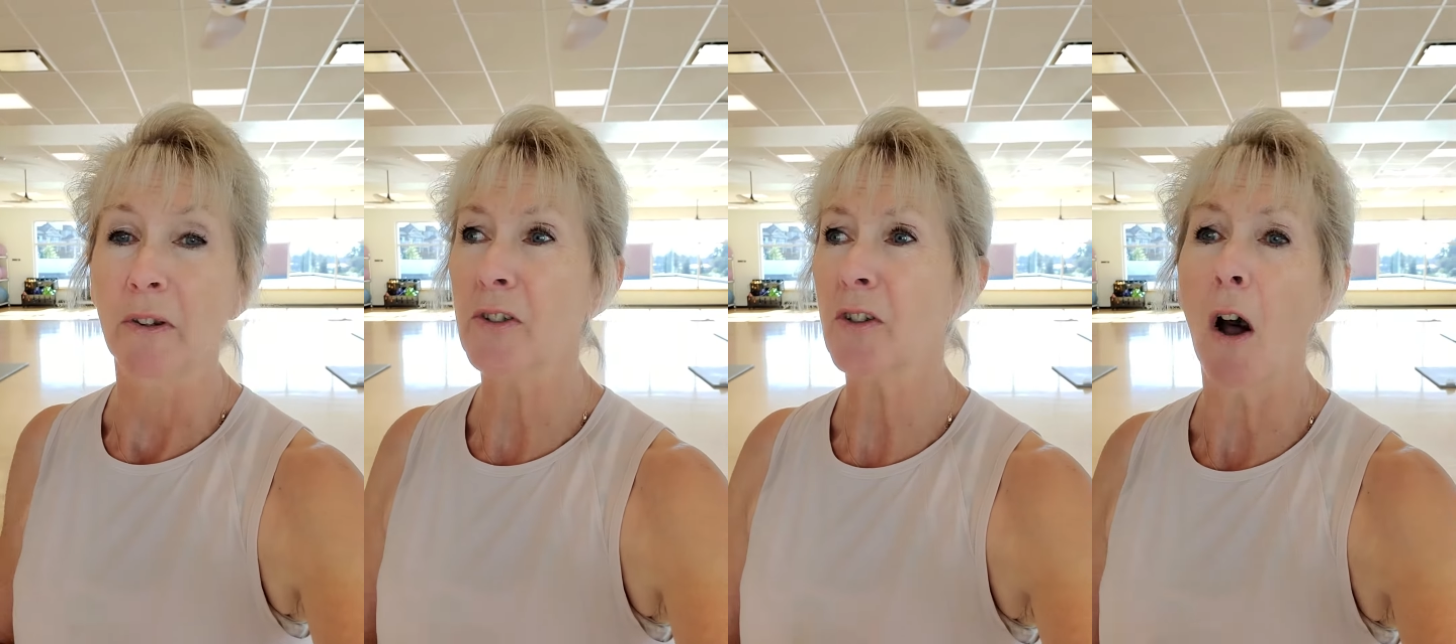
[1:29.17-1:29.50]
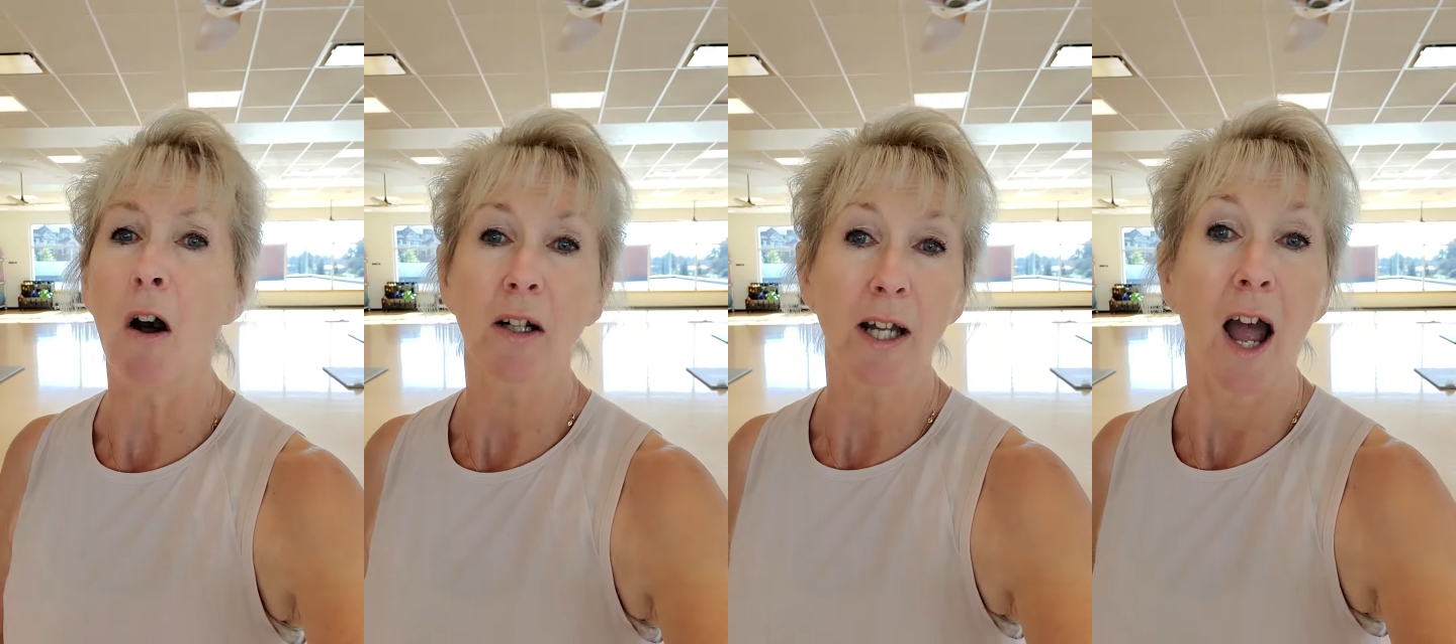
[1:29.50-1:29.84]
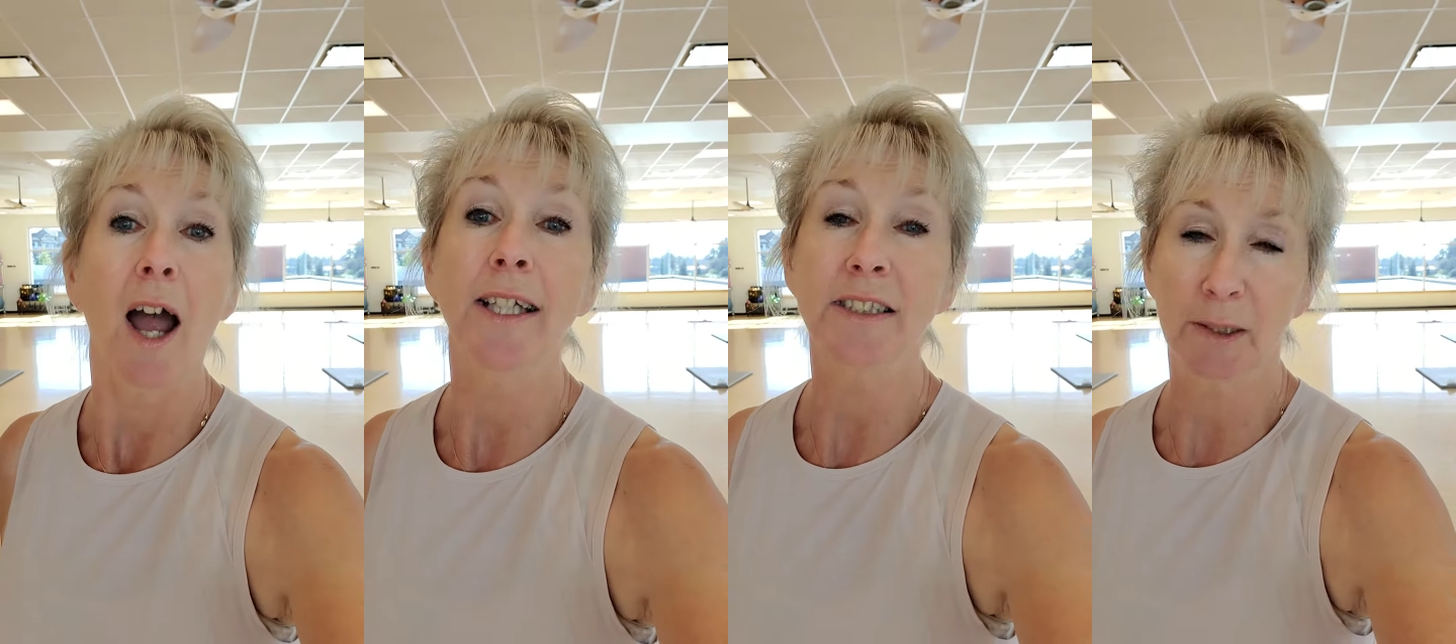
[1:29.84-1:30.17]
There's all
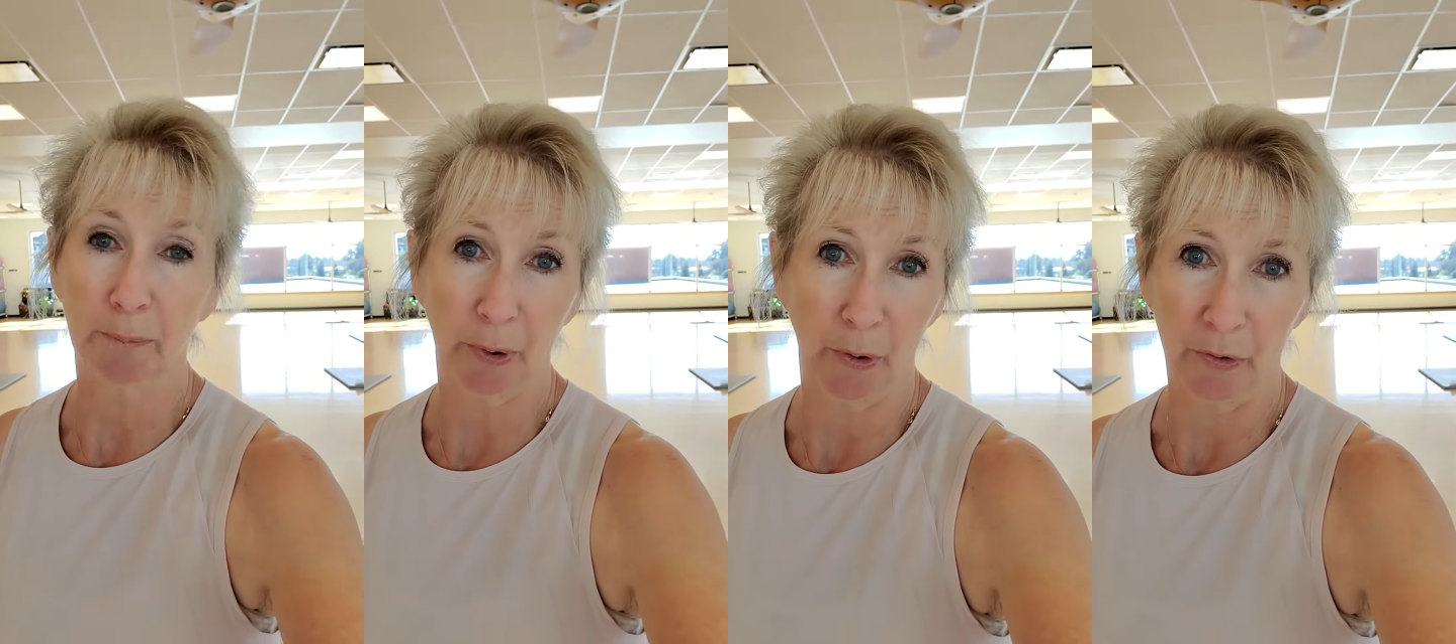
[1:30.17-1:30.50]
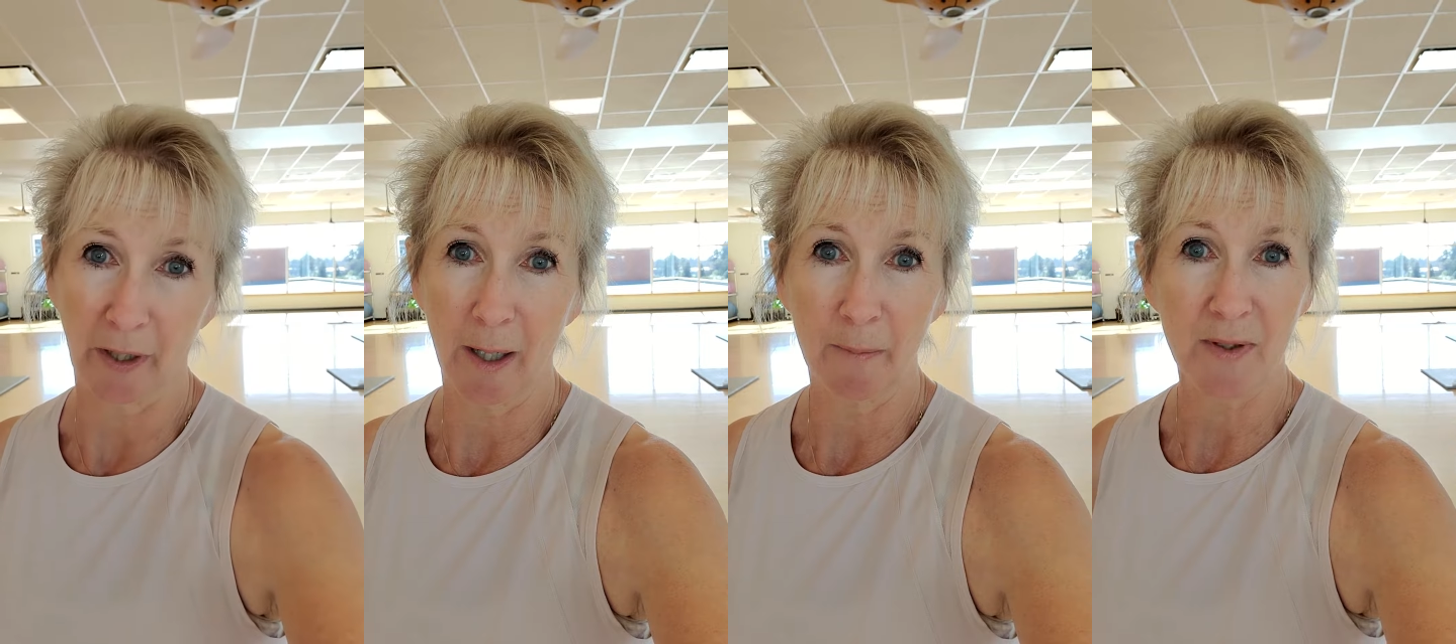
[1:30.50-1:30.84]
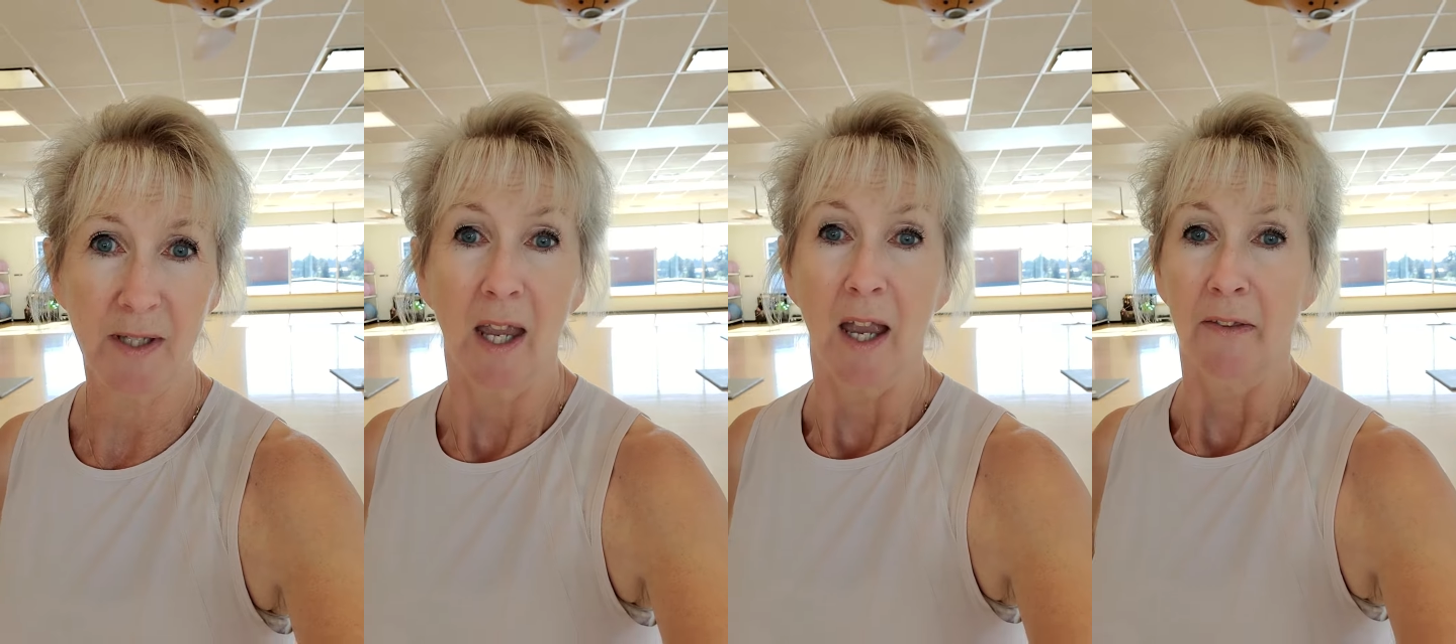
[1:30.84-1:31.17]
kinds of
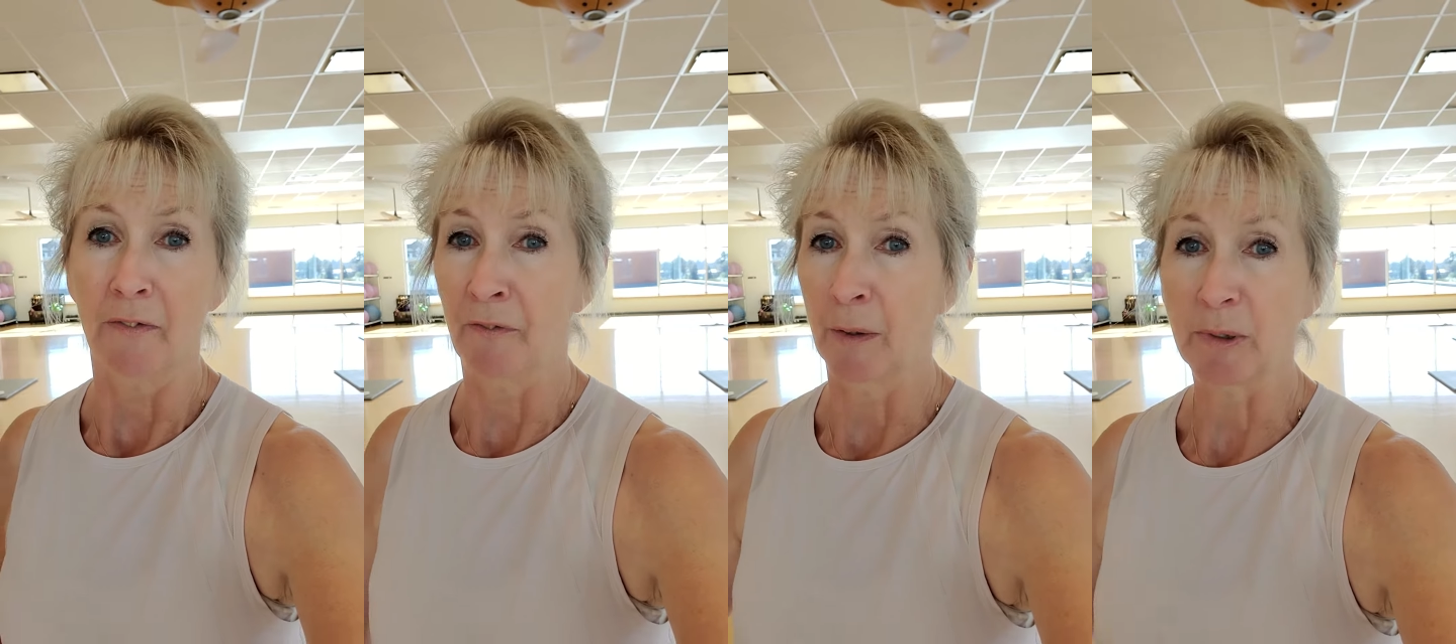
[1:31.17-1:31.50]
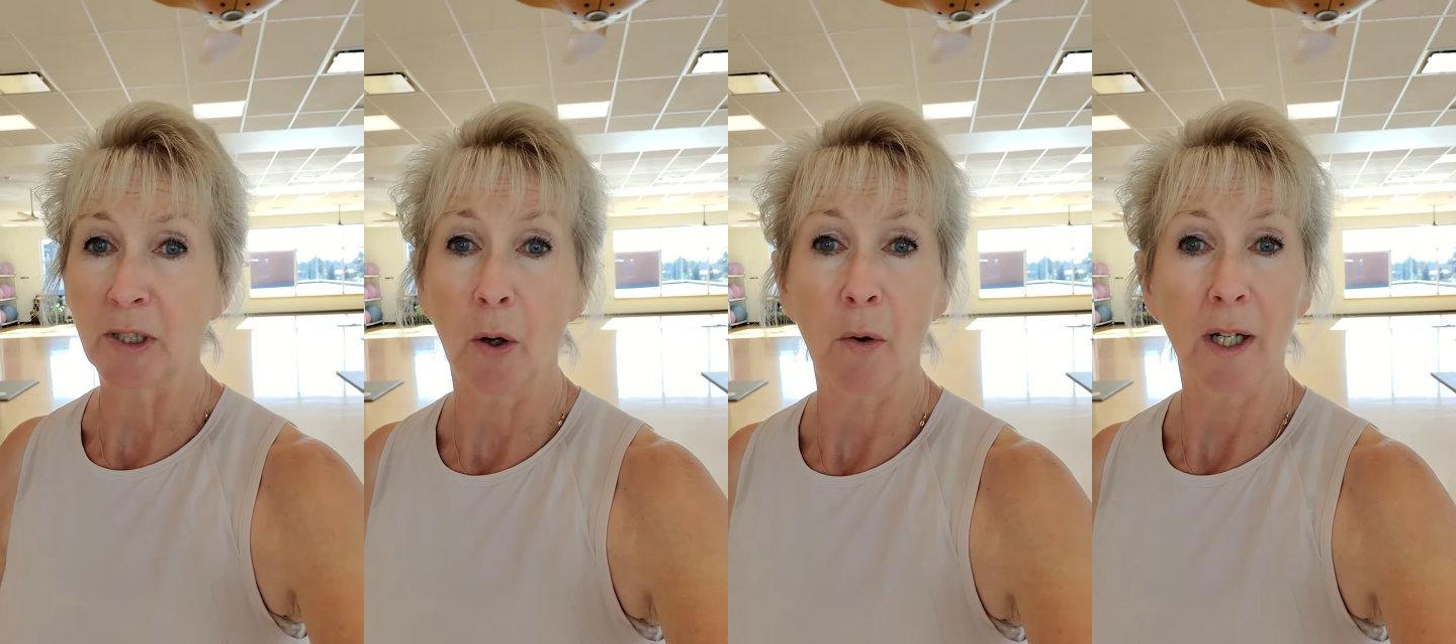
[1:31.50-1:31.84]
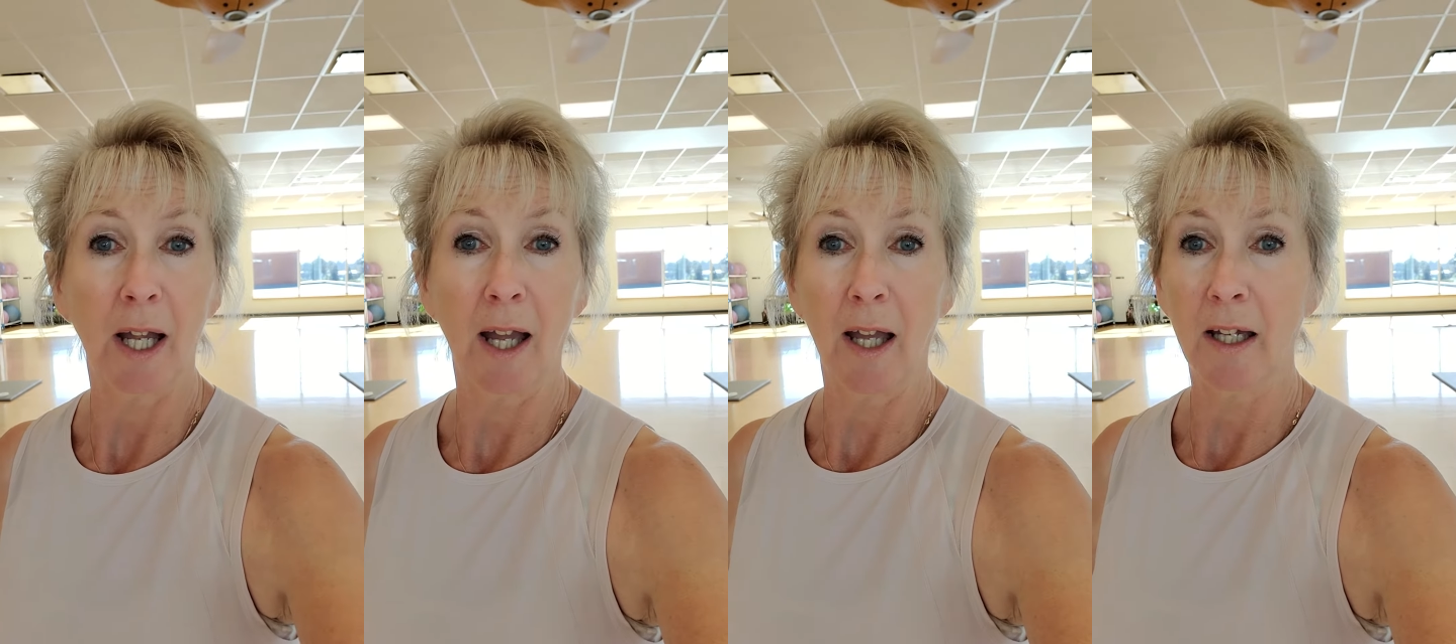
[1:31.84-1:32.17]
programs, from
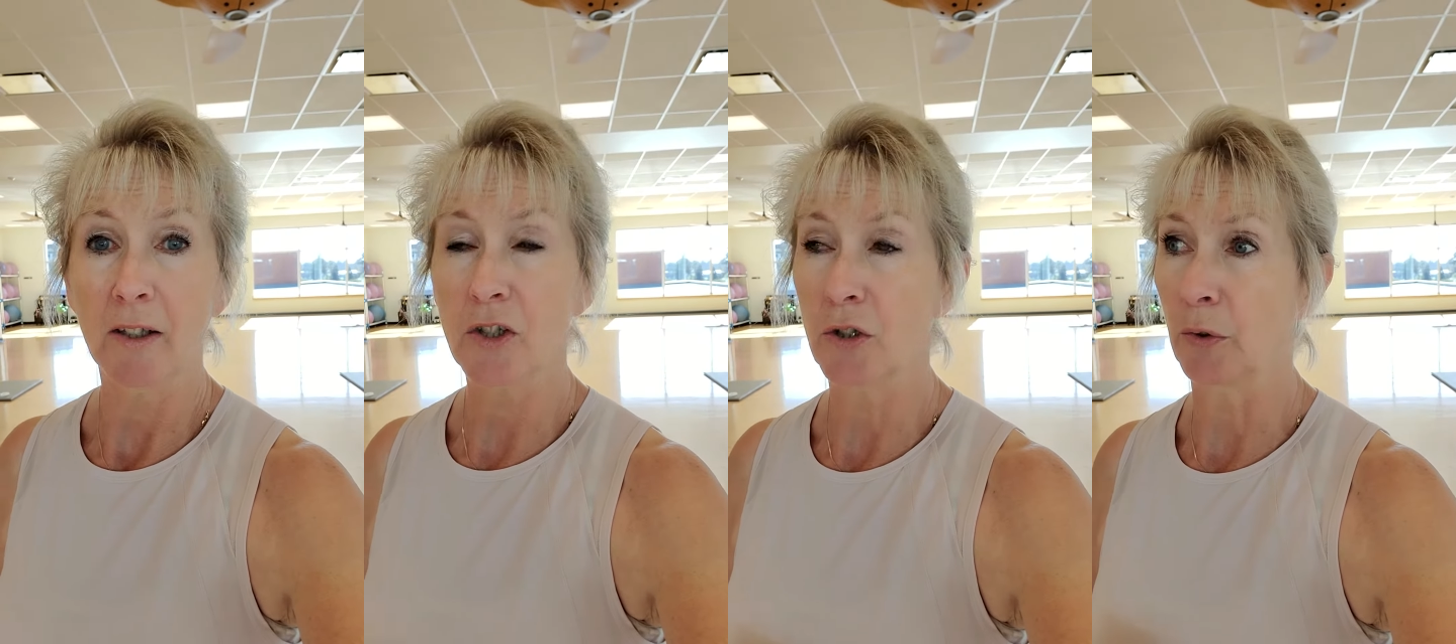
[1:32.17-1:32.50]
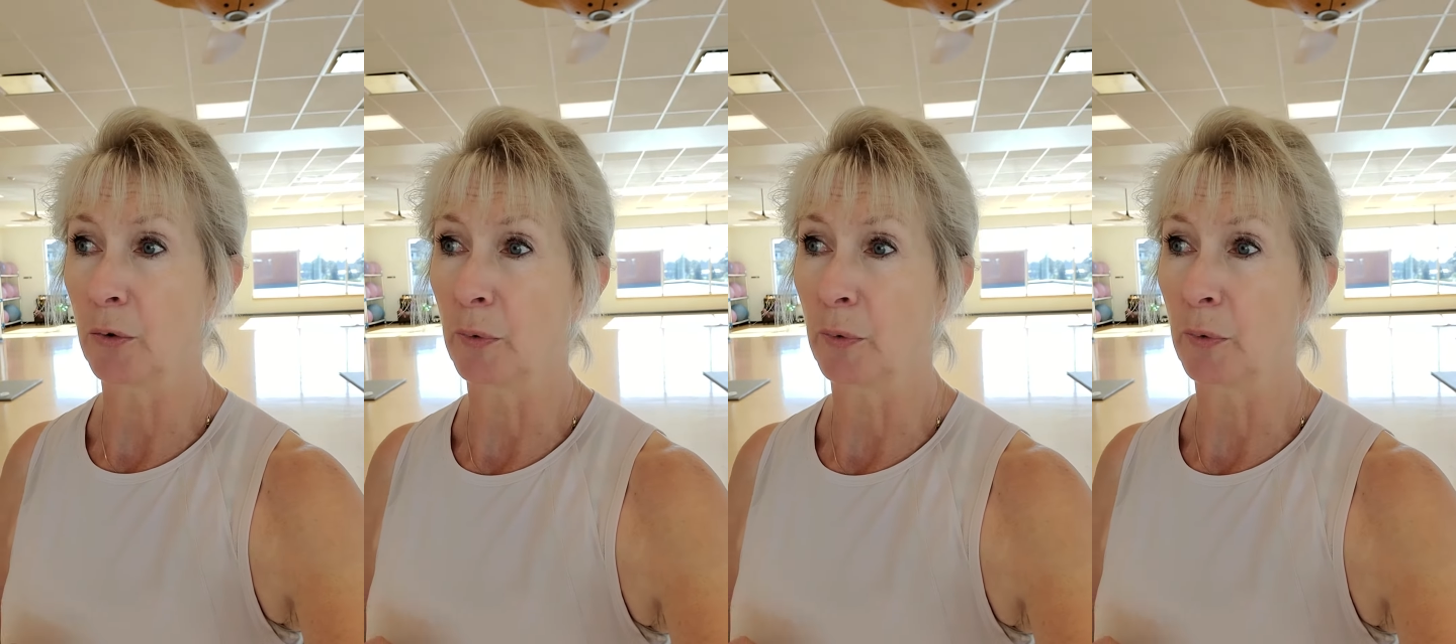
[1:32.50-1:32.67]
yoga to